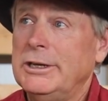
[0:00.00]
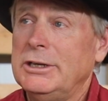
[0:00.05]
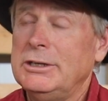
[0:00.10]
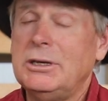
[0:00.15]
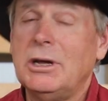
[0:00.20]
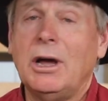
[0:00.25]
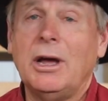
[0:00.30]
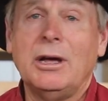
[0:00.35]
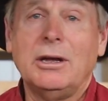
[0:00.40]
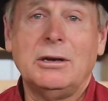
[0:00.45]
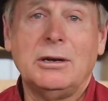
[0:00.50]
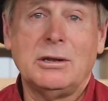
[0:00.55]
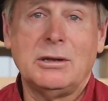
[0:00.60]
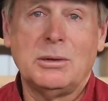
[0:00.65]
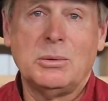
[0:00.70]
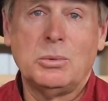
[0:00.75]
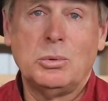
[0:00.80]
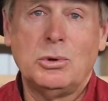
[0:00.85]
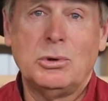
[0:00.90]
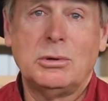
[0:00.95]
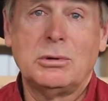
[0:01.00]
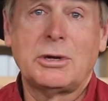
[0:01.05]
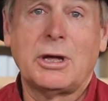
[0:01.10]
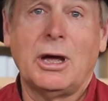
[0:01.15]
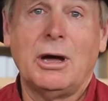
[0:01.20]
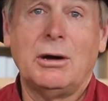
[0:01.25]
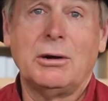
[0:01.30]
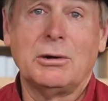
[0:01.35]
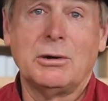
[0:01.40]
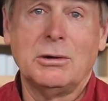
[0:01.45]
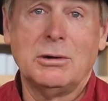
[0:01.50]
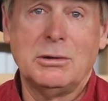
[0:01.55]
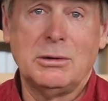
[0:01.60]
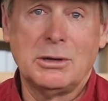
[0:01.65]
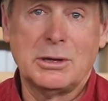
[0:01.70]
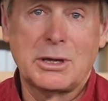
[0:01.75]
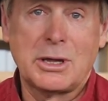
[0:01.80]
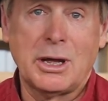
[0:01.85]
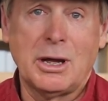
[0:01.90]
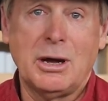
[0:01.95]
dyed-in-the-wool cowgirl
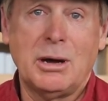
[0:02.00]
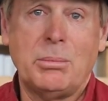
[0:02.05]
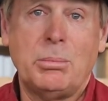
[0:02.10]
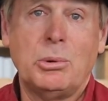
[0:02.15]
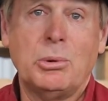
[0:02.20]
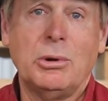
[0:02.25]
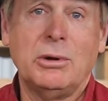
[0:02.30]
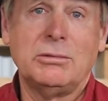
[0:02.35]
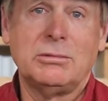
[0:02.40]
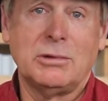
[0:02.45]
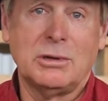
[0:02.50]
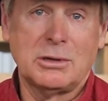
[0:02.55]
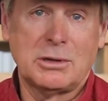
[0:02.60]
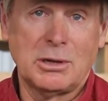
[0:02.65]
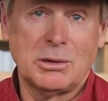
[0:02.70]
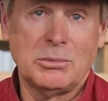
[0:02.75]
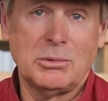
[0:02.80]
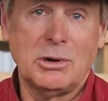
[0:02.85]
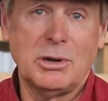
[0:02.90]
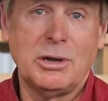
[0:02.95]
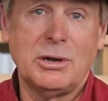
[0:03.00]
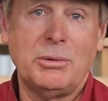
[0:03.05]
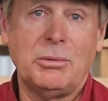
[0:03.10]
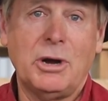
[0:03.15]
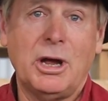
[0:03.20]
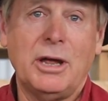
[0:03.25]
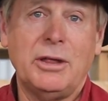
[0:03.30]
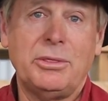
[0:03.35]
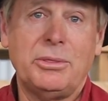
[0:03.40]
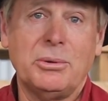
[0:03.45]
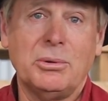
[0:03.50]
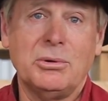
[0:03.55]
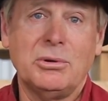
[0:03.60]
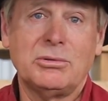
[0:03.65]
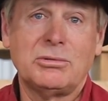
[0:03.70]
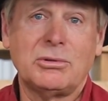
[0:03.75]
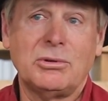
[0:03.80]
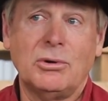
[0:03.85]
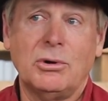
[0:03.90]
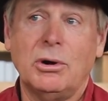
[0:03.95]
and cowboys that can really ride through a
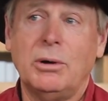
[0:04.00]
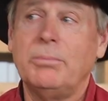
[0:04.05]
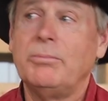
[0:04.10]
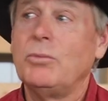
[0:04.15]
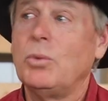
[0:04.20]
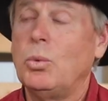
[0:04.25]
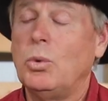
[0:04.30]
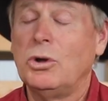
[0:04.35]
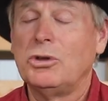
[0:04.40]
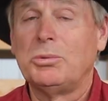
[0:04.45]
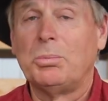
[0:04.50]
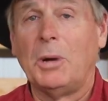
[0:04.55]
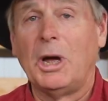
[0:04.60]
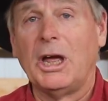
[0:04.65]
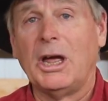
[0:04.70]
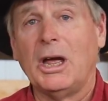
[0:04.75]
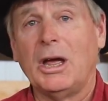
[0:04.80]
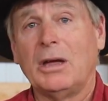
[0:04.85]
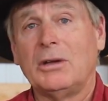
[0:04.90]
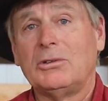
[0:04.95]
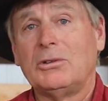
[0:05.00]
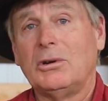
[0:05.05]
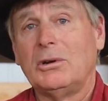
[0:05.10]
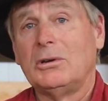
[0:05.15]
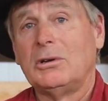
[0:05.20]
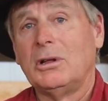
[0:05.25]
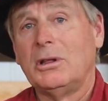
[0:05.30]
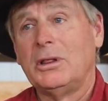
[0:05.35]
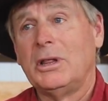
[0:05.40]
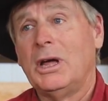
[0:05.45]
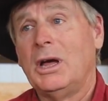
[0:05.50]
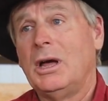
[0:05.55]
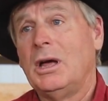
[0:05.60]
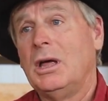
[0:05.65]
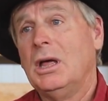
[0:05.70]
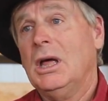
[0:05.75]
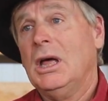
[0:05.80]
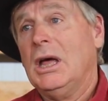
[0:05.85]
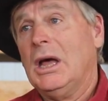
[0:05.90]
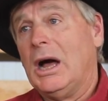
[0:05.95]
storm. What's my answer to that?
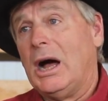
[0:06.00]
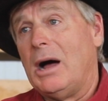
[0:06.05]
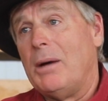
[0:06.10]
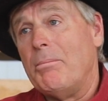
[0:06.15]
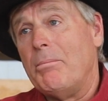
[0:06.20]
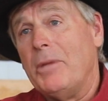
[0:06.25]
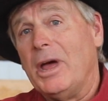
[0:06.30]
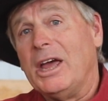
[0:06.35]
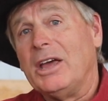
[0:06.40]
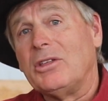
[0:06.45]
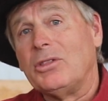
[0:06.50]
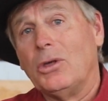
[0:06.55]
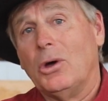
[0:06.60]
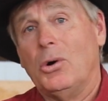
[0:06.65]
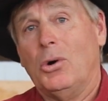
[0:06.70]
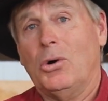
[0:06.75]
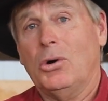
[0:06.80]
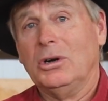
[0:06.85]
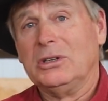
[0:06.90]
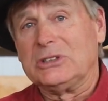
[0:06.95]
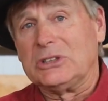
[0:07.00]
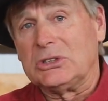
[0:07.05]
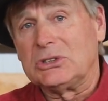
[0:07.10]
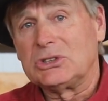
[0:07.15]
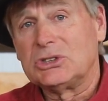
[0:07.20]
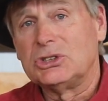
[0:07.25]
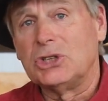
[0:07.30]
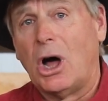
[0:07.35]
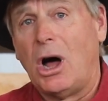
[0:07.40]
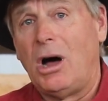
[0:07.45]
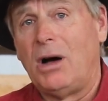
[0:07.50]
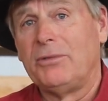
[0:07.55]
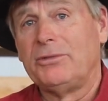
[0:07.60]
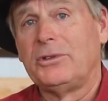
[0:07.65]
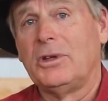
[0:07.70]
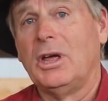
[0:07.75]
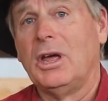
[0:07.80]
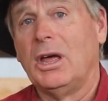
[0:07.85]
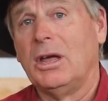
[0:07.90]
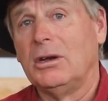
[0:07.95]
I make the horse as
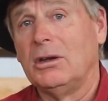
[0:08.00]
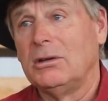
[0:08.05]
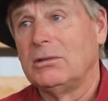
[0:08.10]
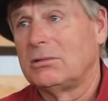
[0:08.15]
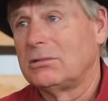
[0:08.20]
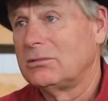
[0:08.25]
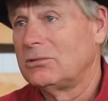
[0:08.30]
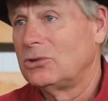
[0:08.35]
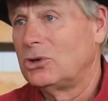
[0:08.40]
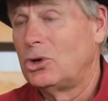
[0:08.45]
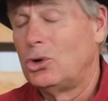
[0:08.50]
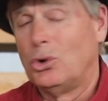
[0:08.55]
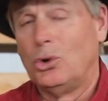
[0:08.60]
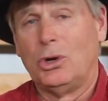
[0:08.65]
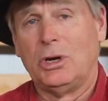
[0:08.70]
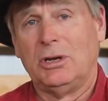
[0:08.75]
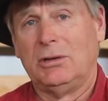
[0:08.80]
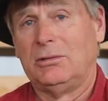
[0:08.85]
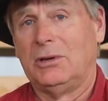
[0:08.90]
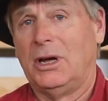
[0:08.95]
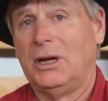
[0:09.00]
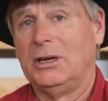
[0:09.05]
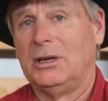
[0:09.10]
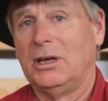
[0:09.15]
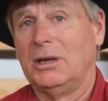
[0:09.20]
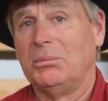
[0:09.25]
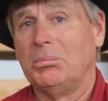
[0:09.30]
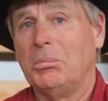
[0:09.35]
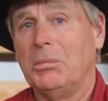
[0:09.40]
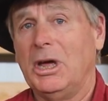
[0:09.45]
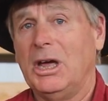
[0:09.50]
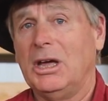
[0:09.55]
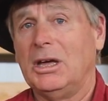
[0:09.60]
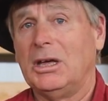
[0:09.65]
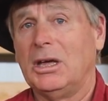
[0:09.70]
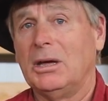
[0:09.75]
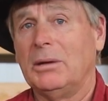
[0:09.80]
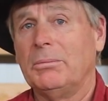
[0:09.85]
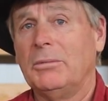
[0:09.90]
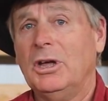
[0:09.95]
soft and as good as I can make
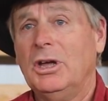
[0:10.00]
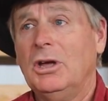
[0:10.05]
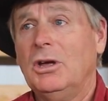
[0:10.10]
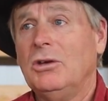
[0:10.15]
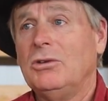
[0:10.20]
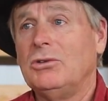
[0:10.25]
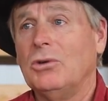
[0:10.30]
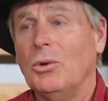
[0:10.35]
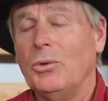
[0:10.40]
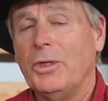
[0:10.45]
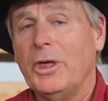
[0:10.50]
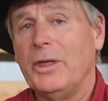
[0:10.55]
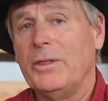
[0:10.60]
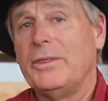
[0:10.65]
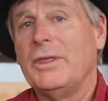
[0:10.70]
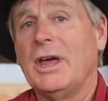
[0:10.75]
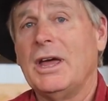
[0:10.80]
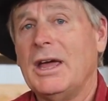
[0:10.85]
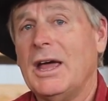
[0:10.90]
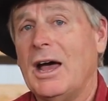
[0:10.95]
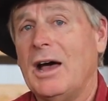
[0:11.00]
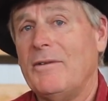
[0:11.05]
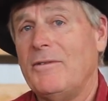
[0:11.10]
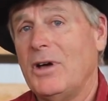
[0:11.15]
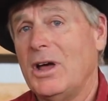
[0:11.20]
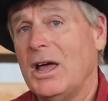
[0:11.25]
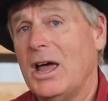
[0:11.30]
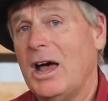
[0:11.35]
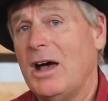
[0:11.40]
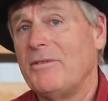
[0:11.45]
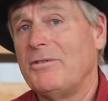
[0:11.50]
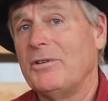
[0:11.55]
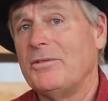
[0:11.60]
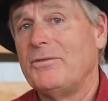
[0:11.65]
him so that they have a half a